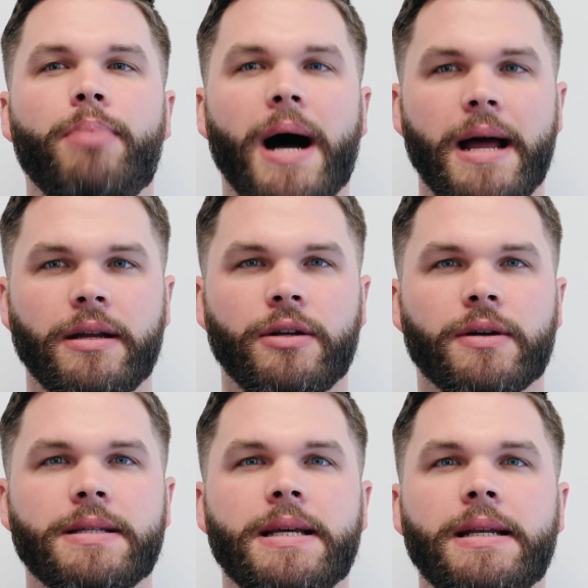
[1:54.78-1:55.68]
But
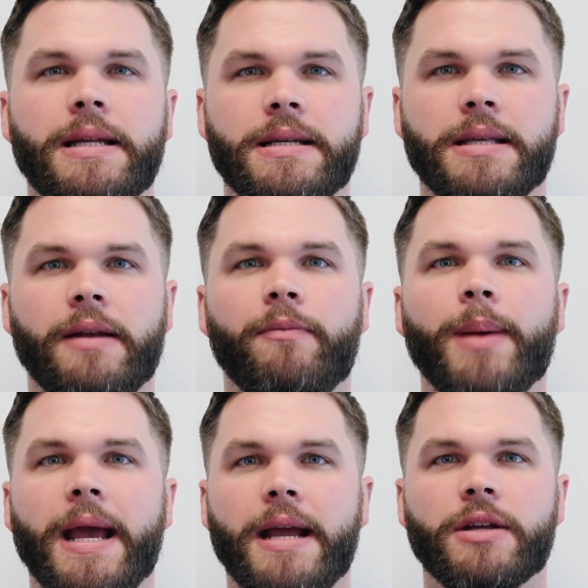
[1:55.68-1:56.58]
your attendees that have
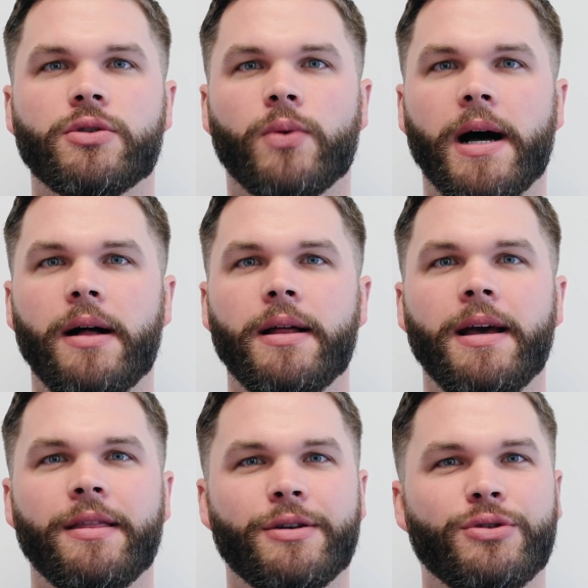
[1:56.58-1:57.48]
paid as well,
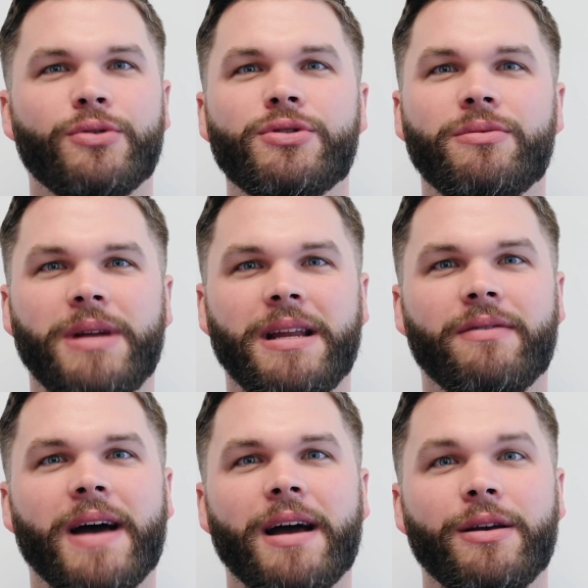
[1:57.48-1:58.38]
the social
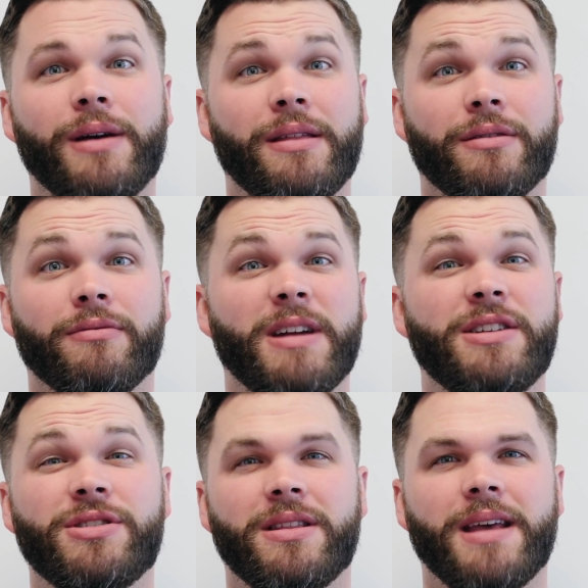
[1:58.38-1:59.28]
media value and the
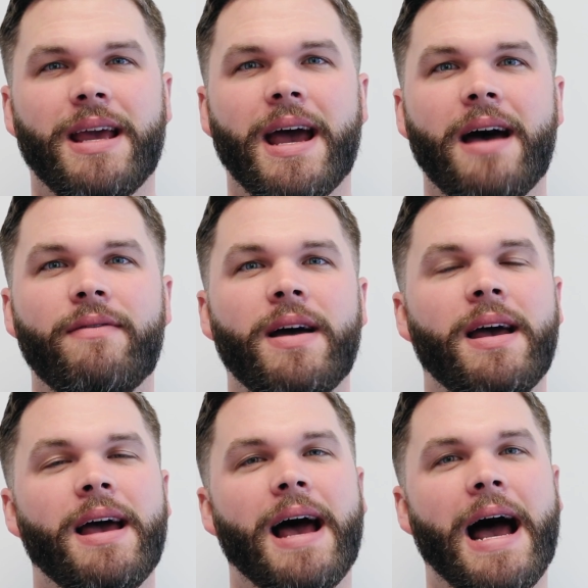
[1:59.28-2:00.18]
reach that they have,
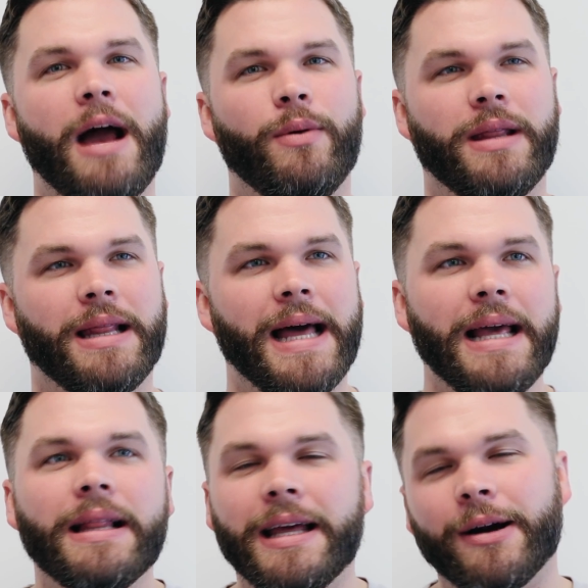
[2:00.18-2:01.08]
I would
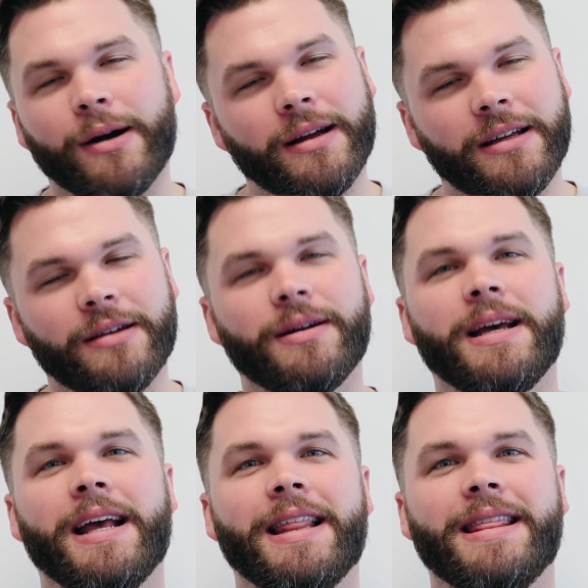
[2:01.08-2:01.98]
likely argue
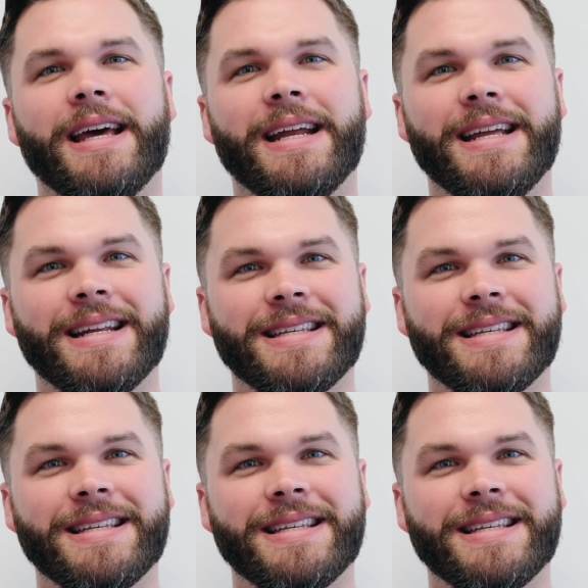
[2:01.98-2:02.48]
that it